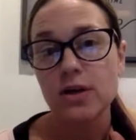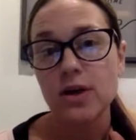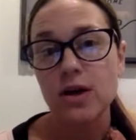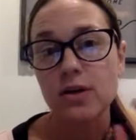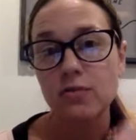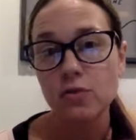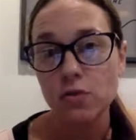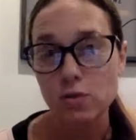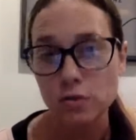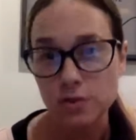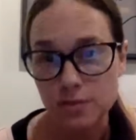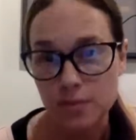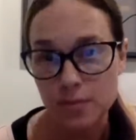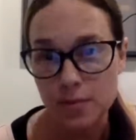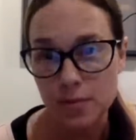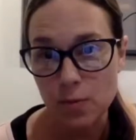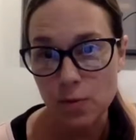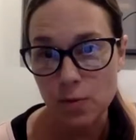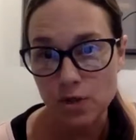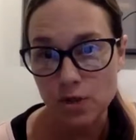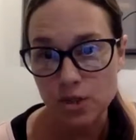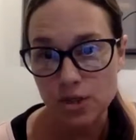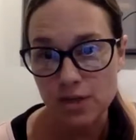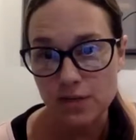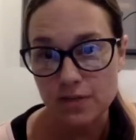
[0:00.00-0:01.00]
of Ultimate
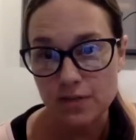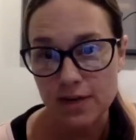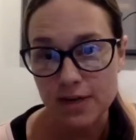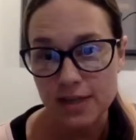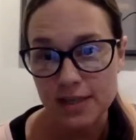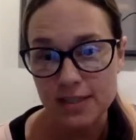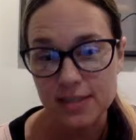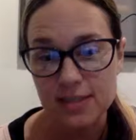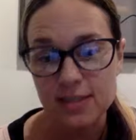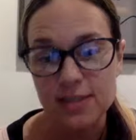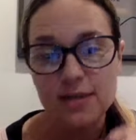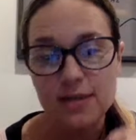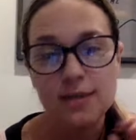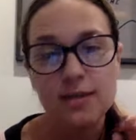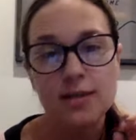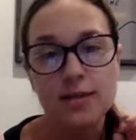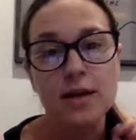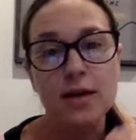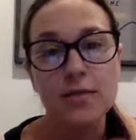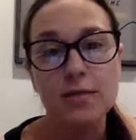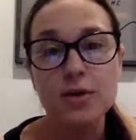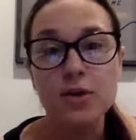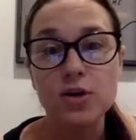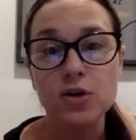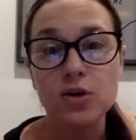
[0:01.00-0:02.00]
Portion Fix,
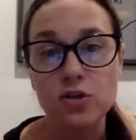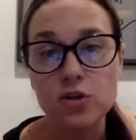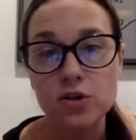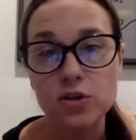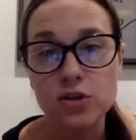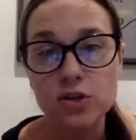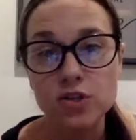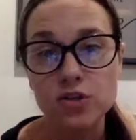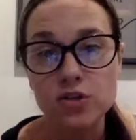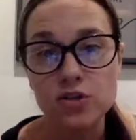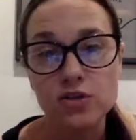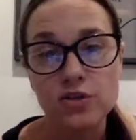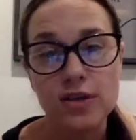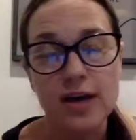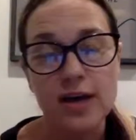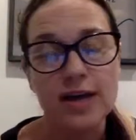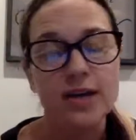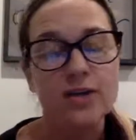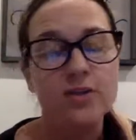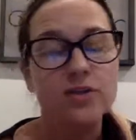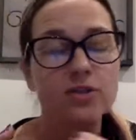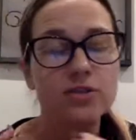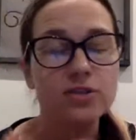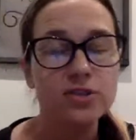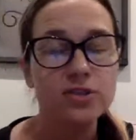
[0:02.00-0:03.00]
then I'm going to encourage you to do that.
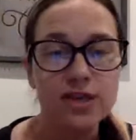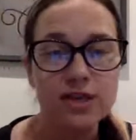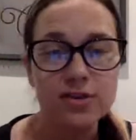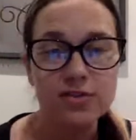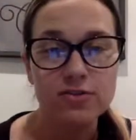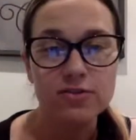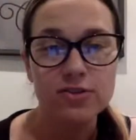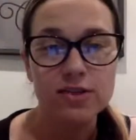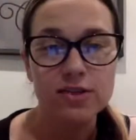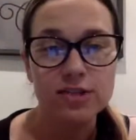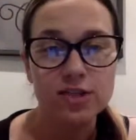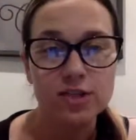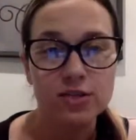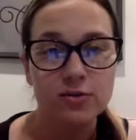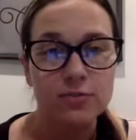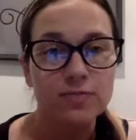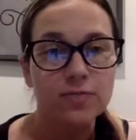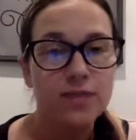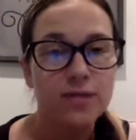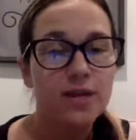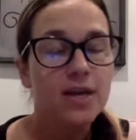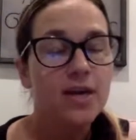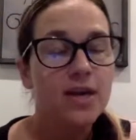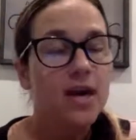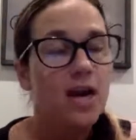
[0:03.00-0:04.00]
Now, here's the other thing too
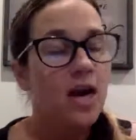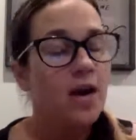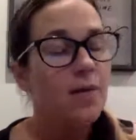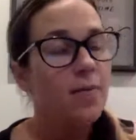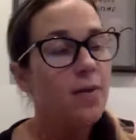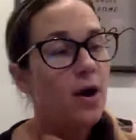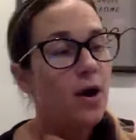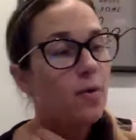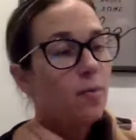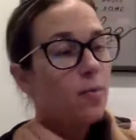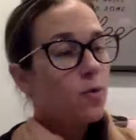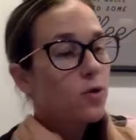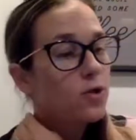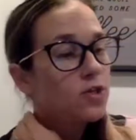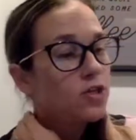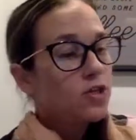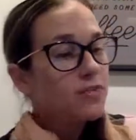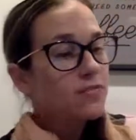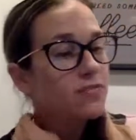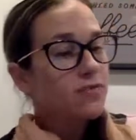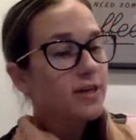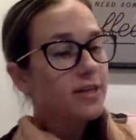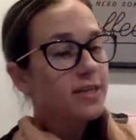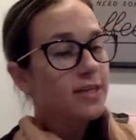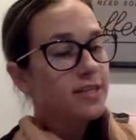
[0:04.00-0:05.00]
about
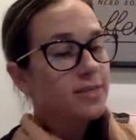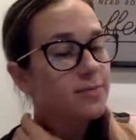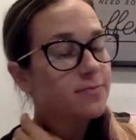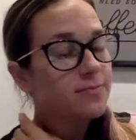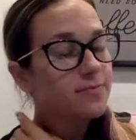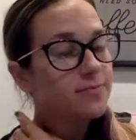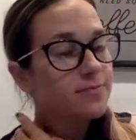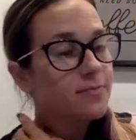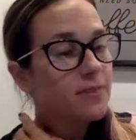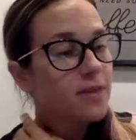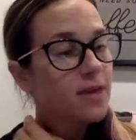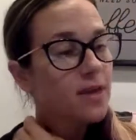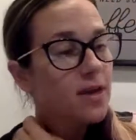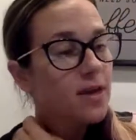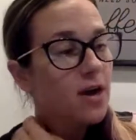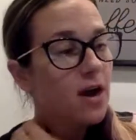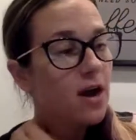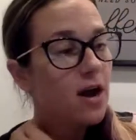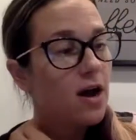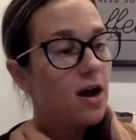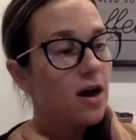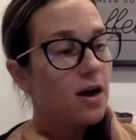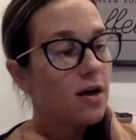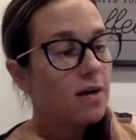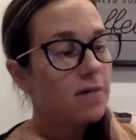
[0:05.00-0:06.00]
Portion Fix,
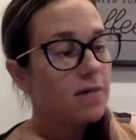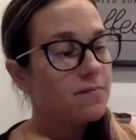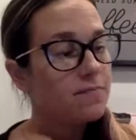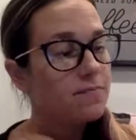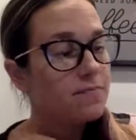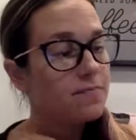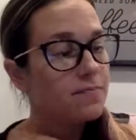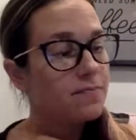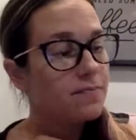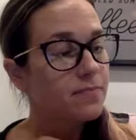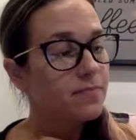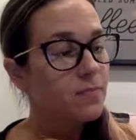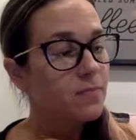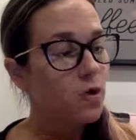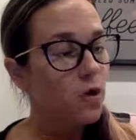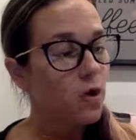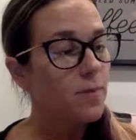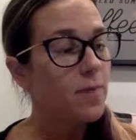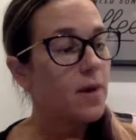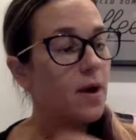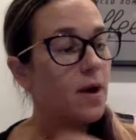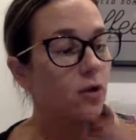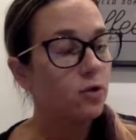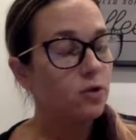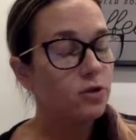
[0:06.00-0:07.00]
or
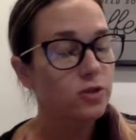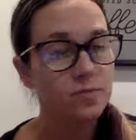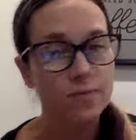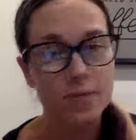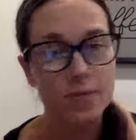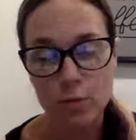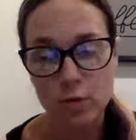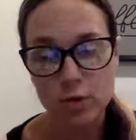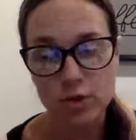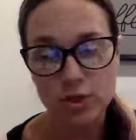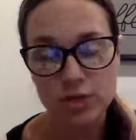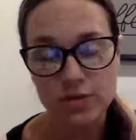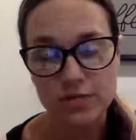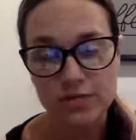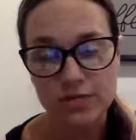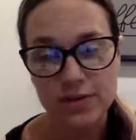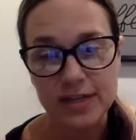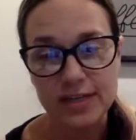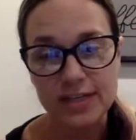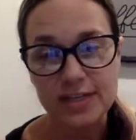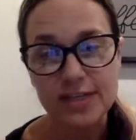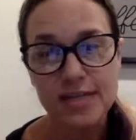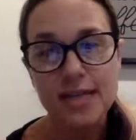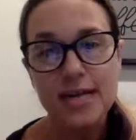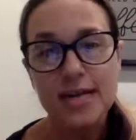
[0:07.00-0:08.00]
about Ultimate Portion
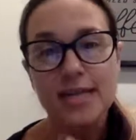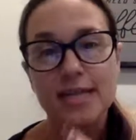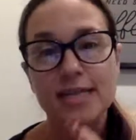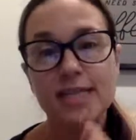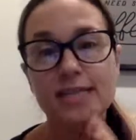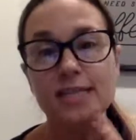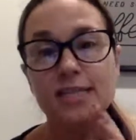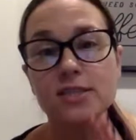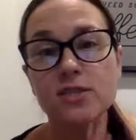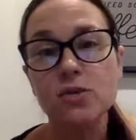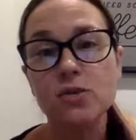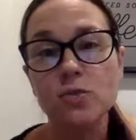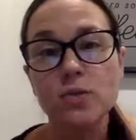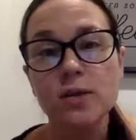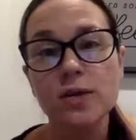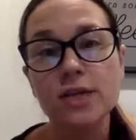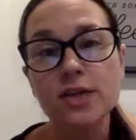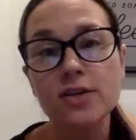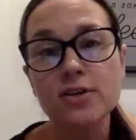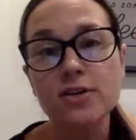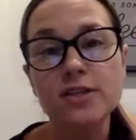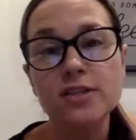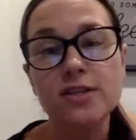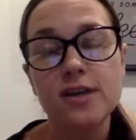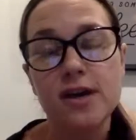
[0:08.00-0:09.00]
Fix. This is a really
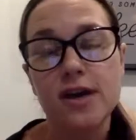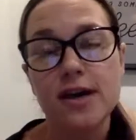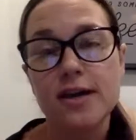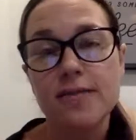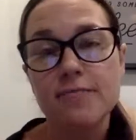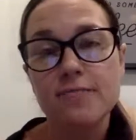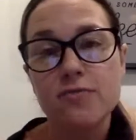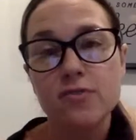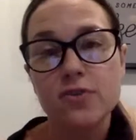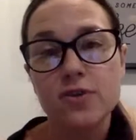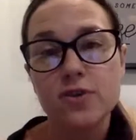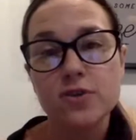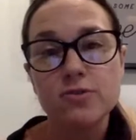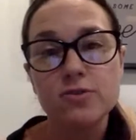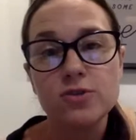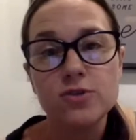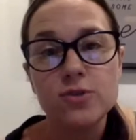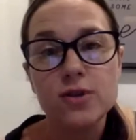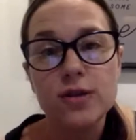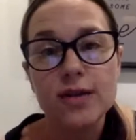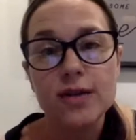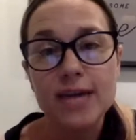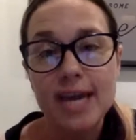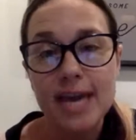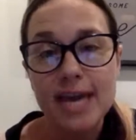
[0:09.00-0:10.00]
good time for you to
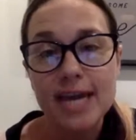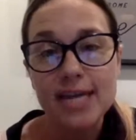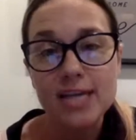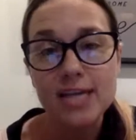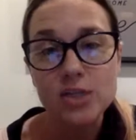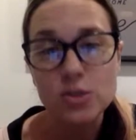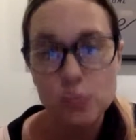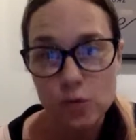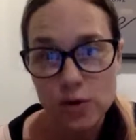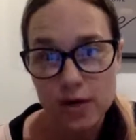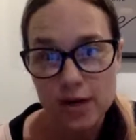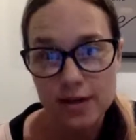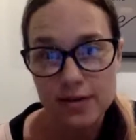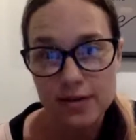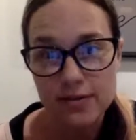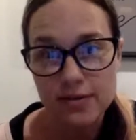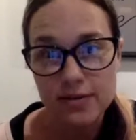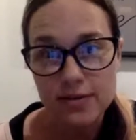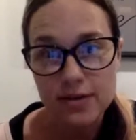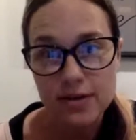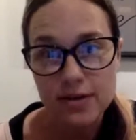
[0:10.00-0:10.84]
engage with